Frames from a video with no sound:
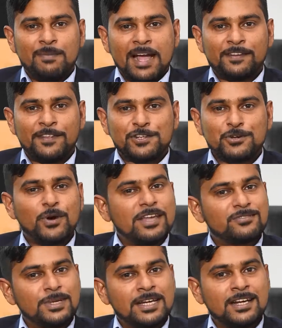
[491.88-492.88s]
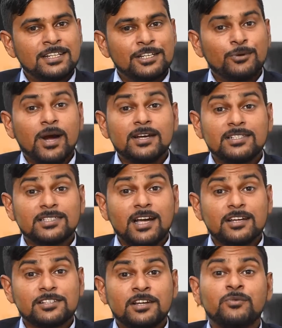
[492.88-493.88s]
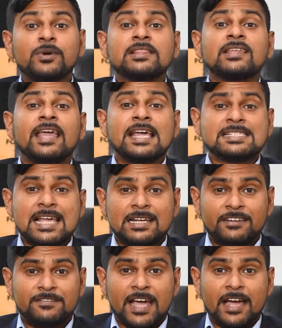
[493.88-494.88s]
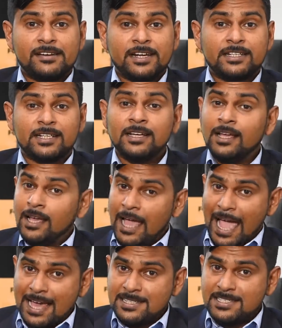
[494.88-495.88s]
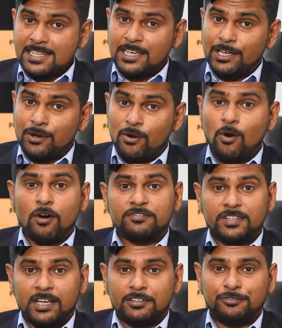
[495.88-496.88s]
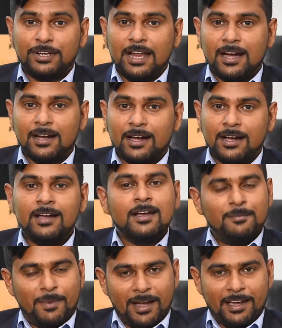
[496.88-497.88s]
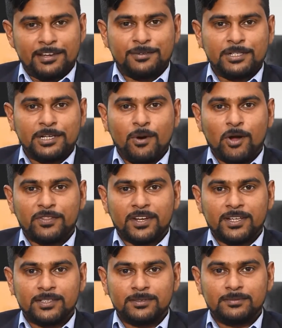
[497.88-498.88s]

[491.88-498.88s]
back to the show as we continue our discussion with the Executive Director and CEO of Singer Sri Lanka, Mahesh Wijewardena.